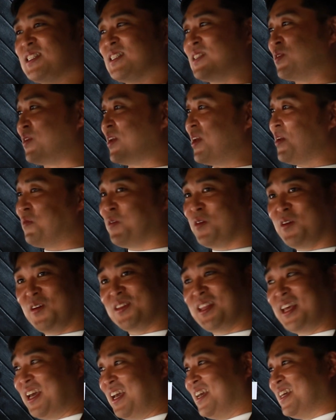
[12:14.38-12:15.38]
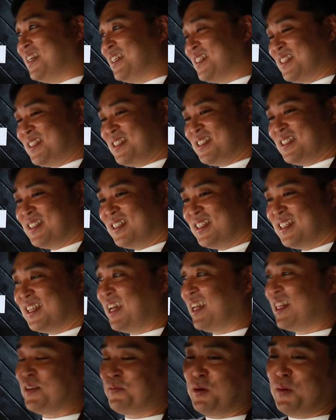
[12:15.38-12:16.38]
3-4 days,
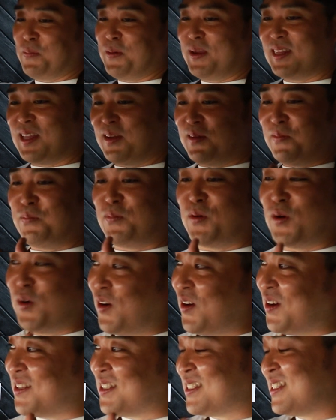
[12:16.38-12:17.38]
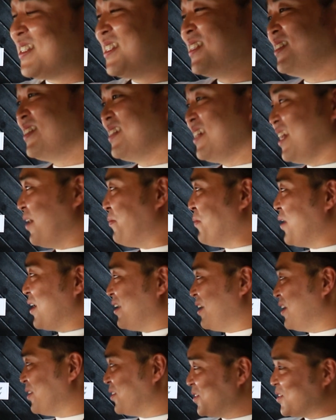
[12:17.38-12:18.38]
and then prepare the broth and make
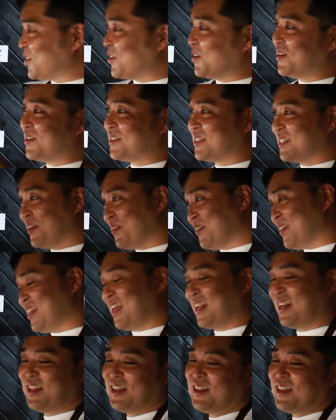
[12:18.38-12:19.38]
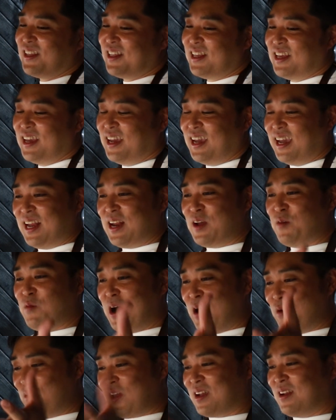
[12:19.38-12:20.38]
the noodles, and then
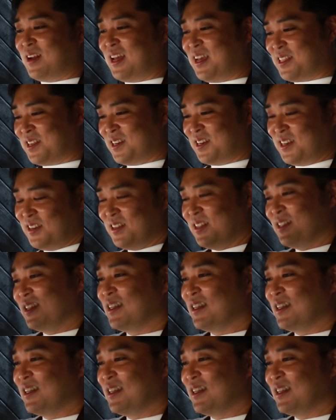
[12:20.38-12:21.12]
1 week later,